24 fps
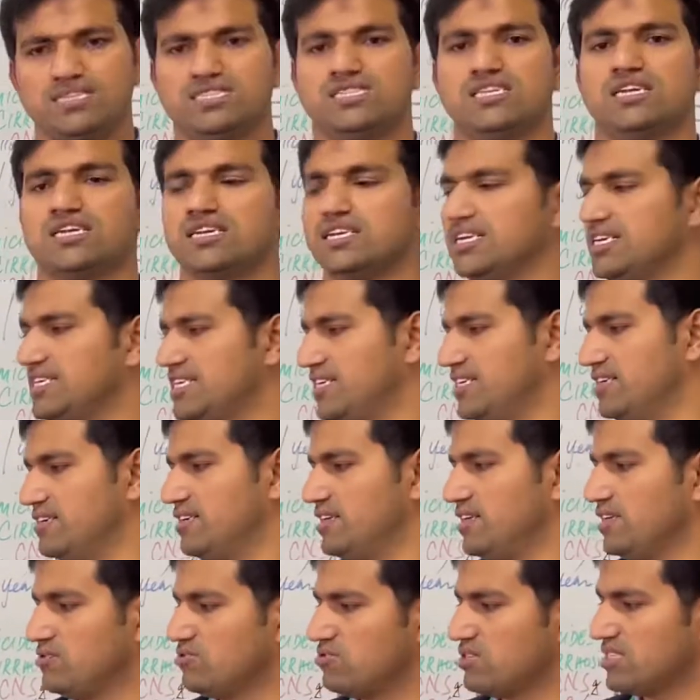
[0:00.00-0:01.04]

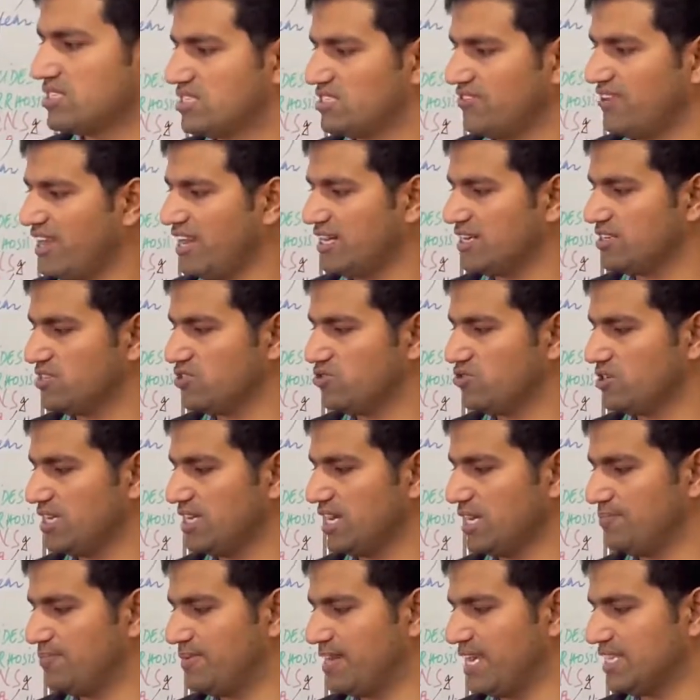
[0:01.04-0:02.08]
secreted into the sweat, urine
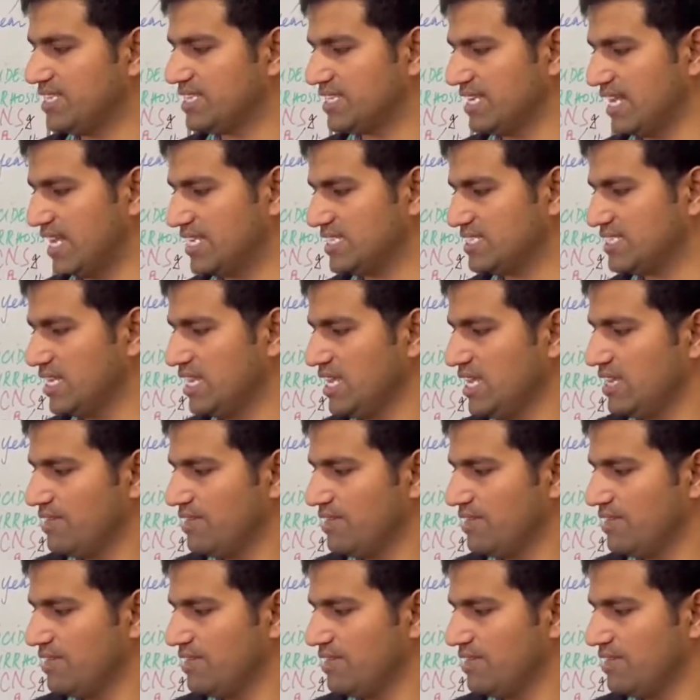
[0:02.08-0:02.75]
and breath test